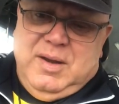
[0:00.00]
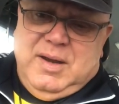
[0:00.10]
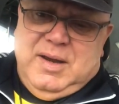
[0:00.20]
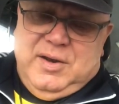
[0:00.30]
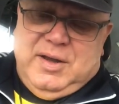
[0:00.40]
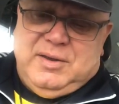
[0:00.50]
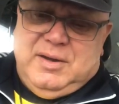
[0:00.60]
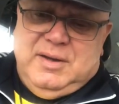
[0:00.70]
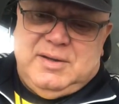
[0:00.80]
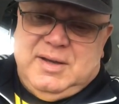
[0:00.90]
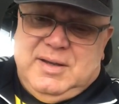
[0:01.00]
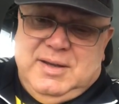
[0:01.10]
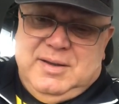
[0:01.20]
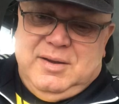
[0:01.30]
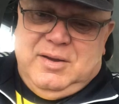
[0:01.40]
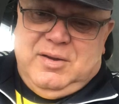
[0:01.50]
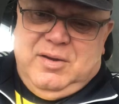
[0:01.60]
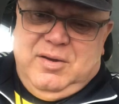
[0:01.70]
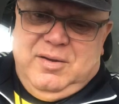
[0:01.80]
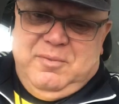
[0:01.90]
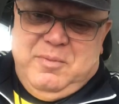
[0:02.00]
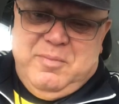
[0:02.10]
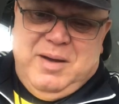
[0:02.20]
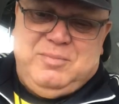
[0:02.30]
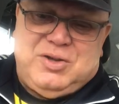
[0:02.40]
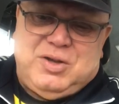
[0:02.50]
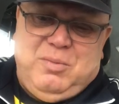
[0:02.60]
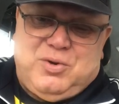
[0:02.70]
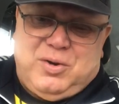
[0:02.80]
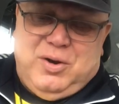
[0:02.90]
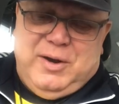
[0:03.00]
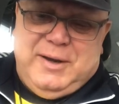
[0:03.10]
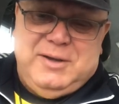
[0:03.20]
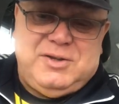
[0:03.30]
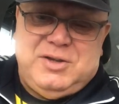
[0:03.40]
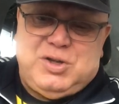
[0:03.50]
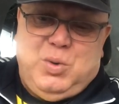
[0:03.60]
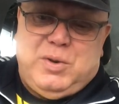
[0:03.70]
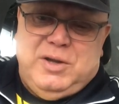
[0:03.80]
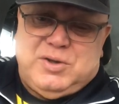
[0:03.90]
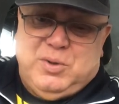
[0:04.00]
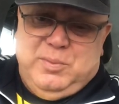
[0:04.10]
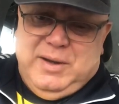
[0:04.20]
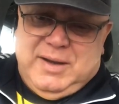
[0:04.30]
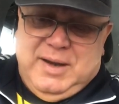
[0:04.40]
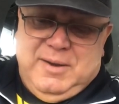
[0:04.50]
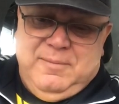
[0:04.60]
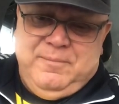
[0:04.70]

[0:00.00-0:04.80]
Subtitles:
in London," he said, "and my mum stopped crying and she's talking to me again."